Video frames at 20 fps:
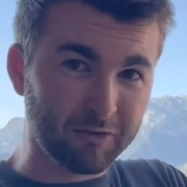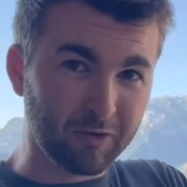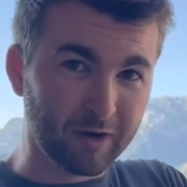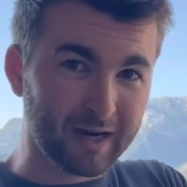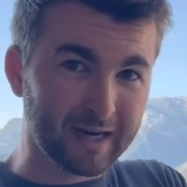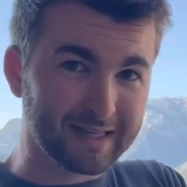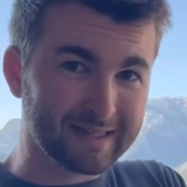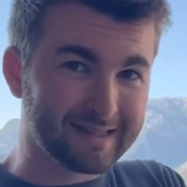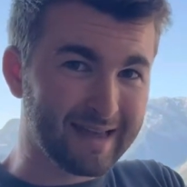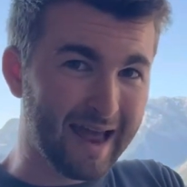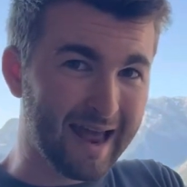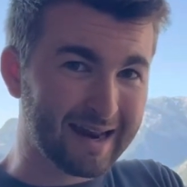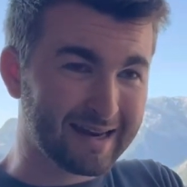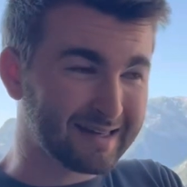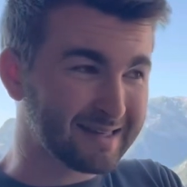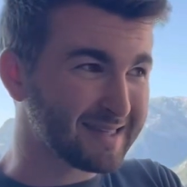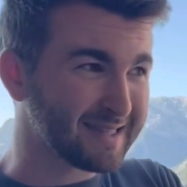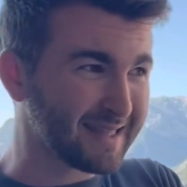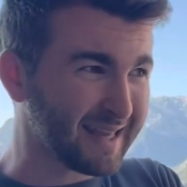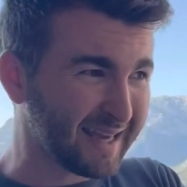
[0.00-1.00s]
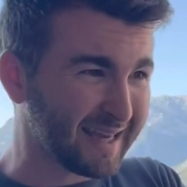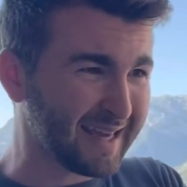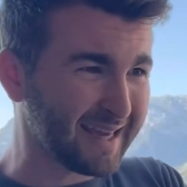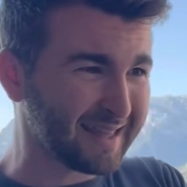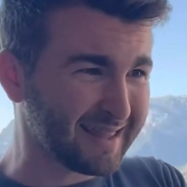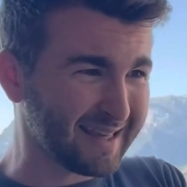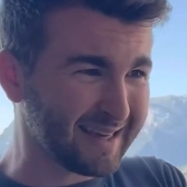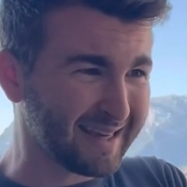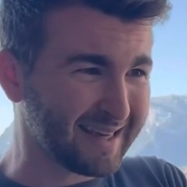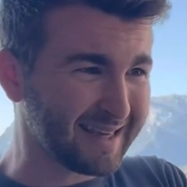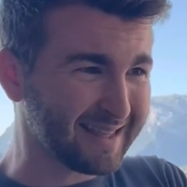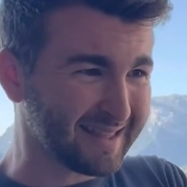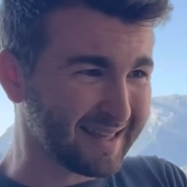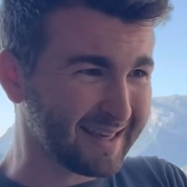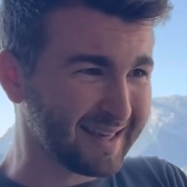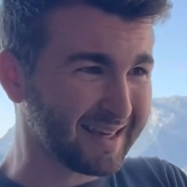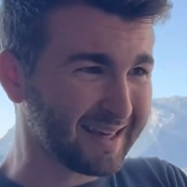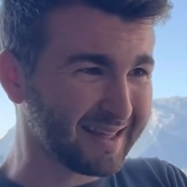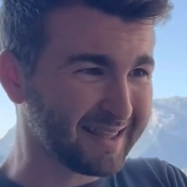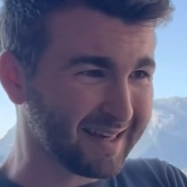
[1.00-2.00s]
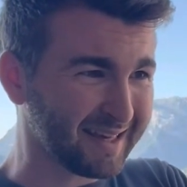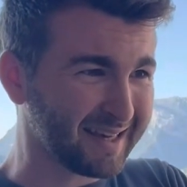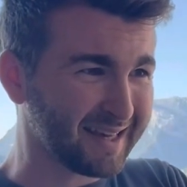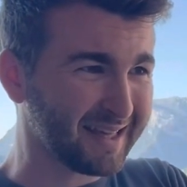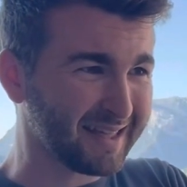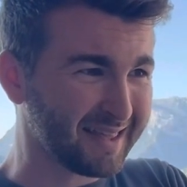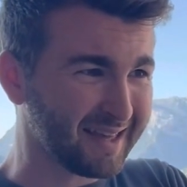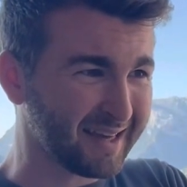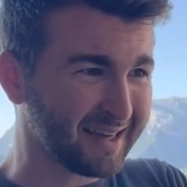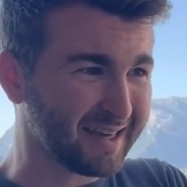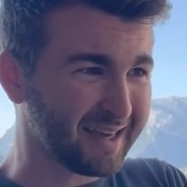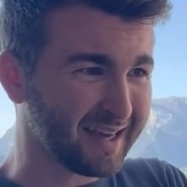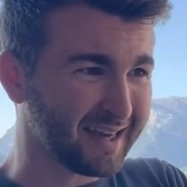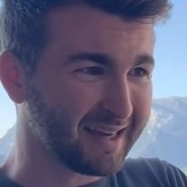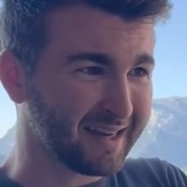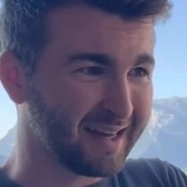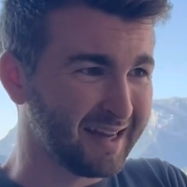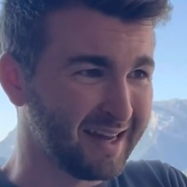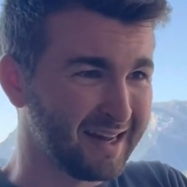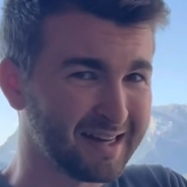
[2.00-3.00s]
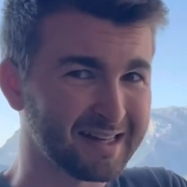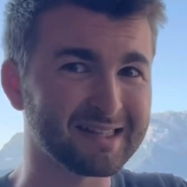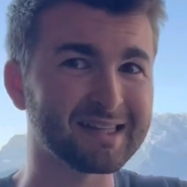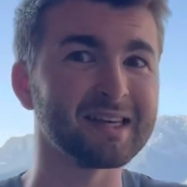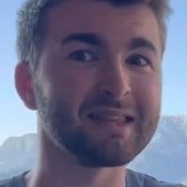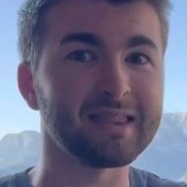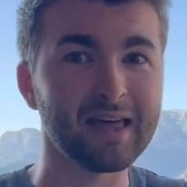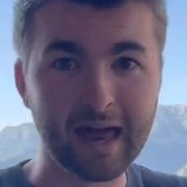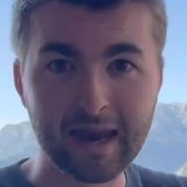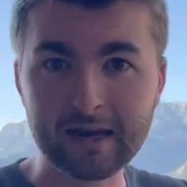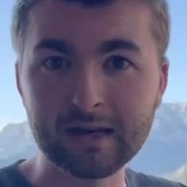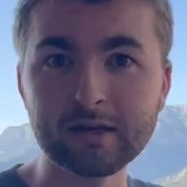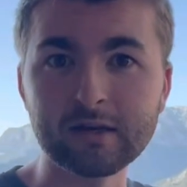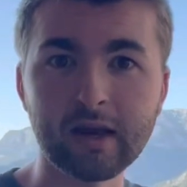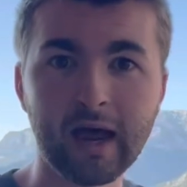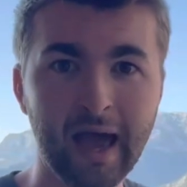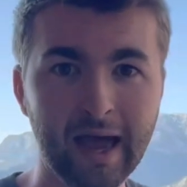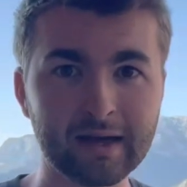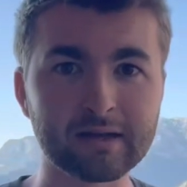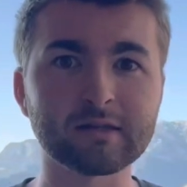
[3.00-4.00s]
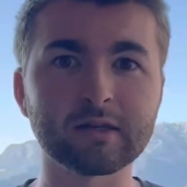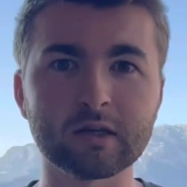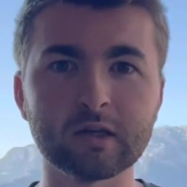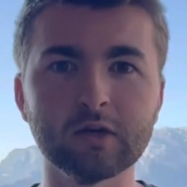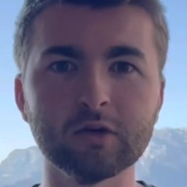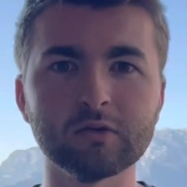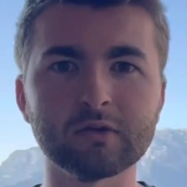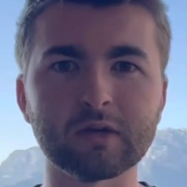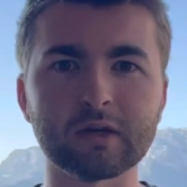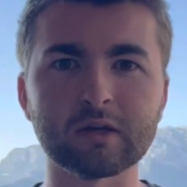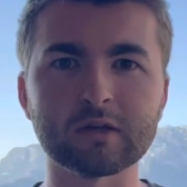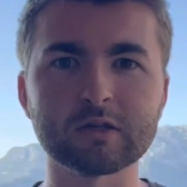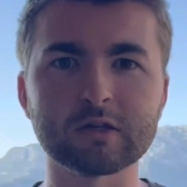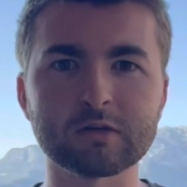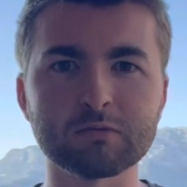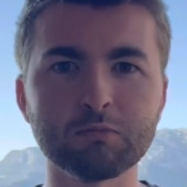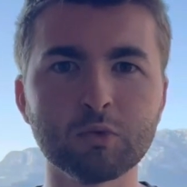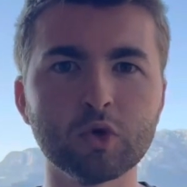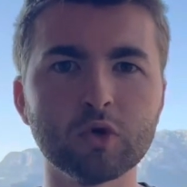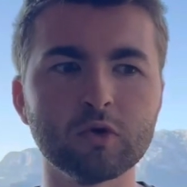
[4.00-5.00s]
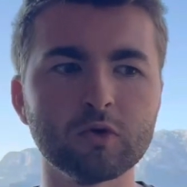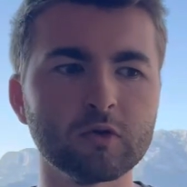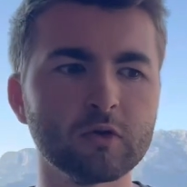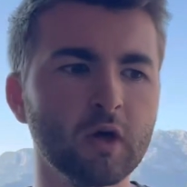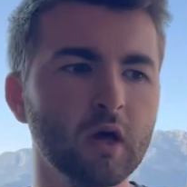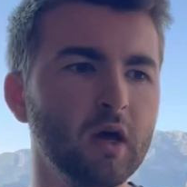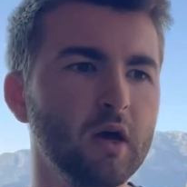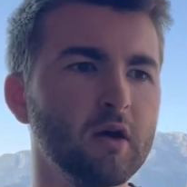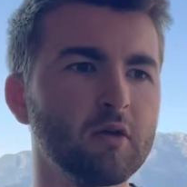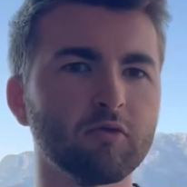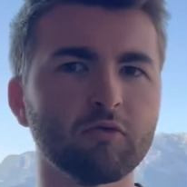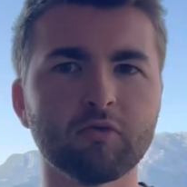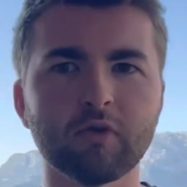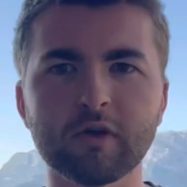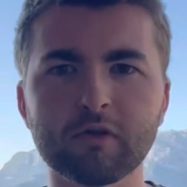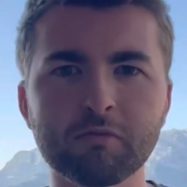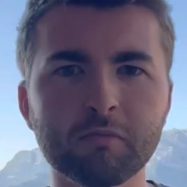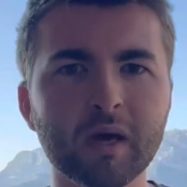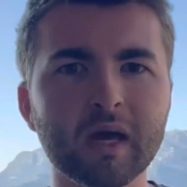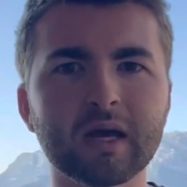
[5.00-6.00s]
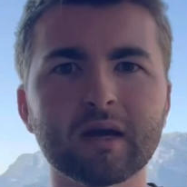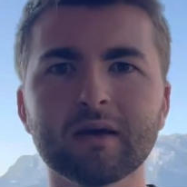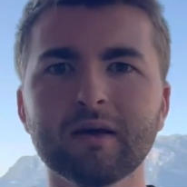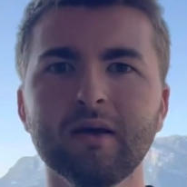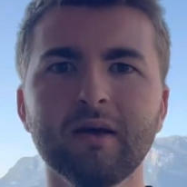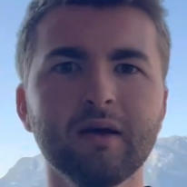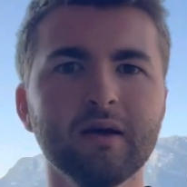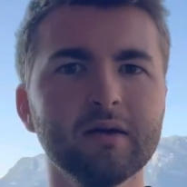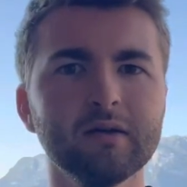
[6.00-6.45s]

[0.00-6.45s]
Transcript: really tense, thinking, to then executing a smooth, rhythmic,